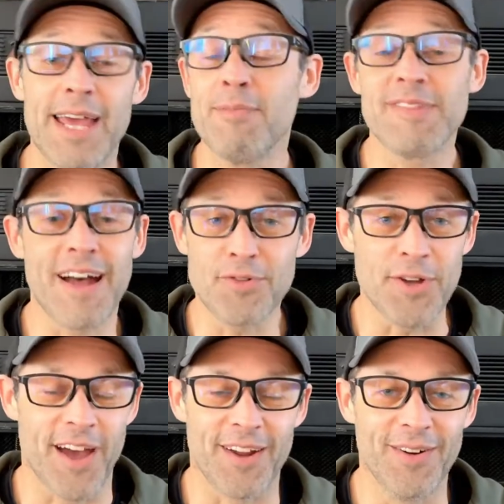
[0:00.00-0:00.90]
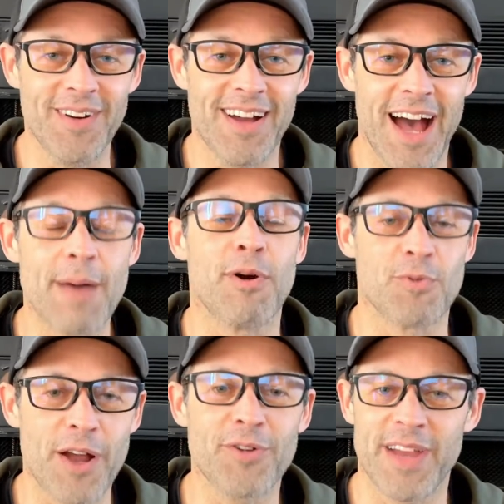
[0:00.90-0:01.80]
name is Adriano. I'm a
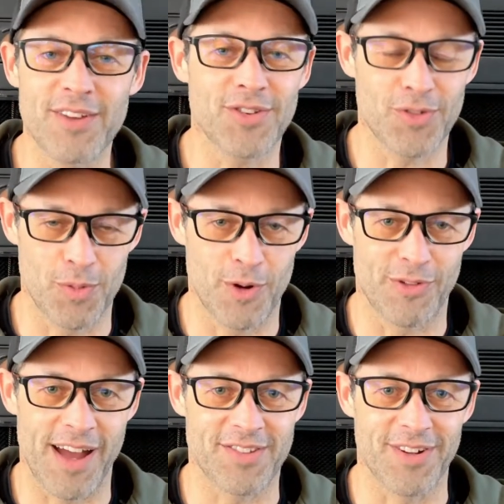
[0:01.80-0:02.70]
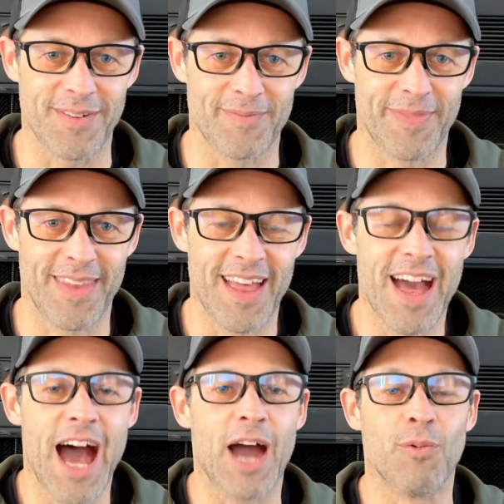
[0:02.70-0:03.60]
recreation supervisor.
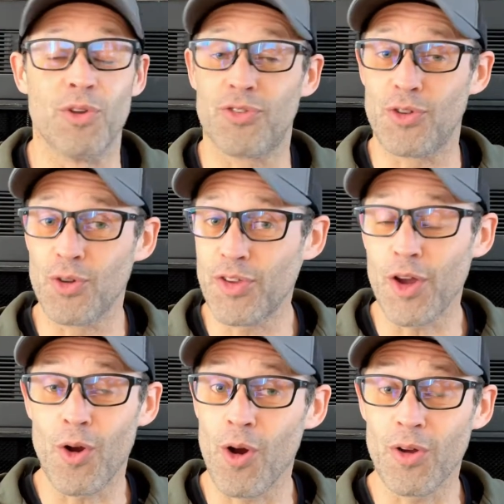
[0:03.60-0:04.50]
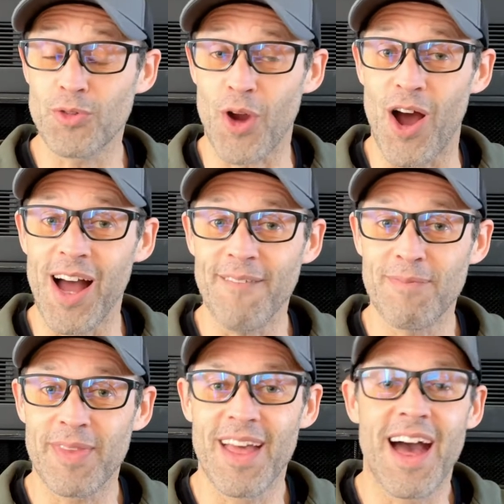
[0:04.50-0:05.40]
I was using CorelDRAW.
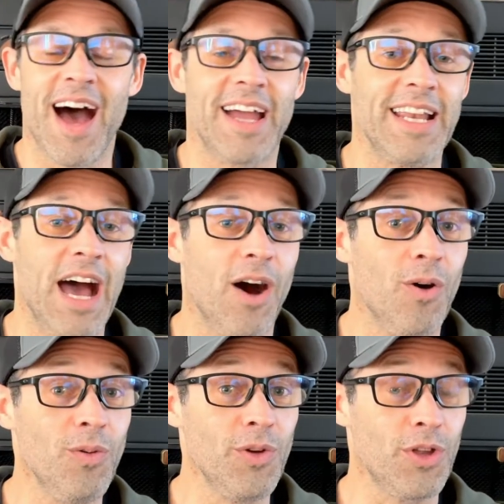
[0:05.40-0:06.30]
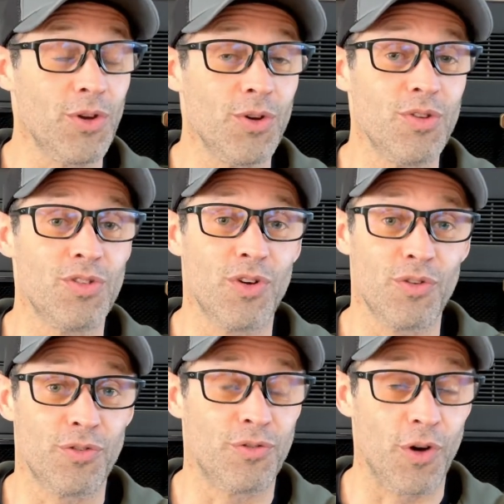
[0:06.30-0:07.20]
I now use
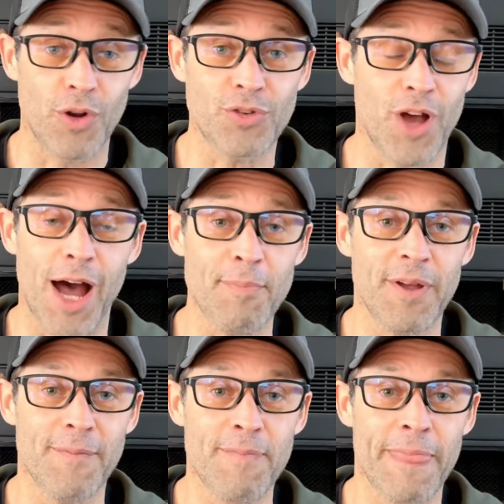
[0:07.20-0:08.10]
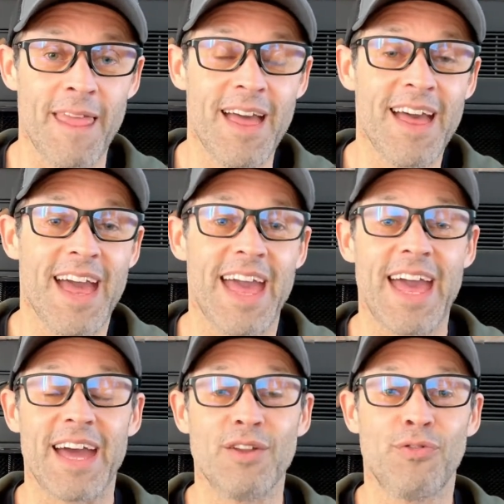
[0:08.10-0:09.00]
Photoshop.
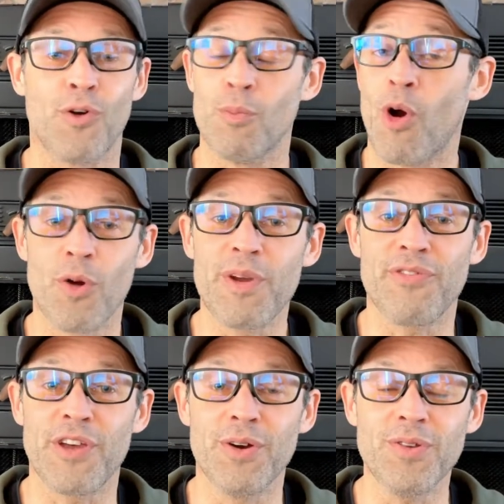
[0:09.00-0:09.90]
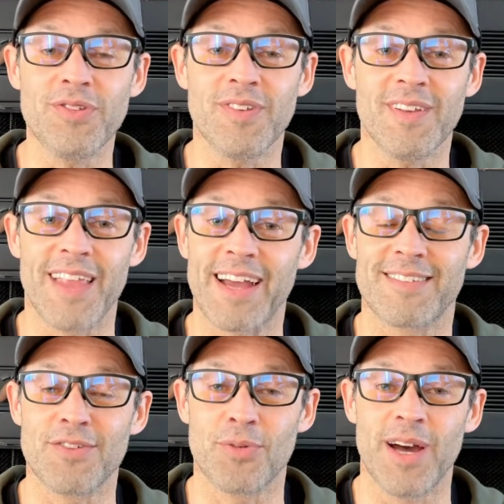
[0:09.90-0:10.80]
And for more reviews like
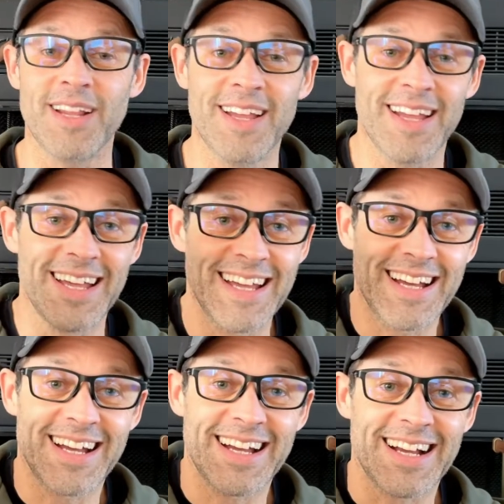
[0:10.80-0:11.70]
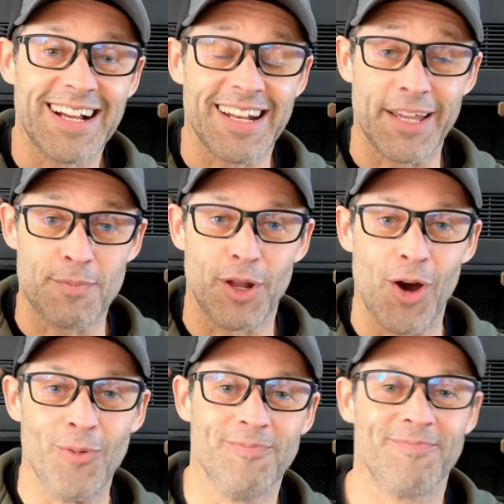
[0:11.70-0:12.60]
this one, click below.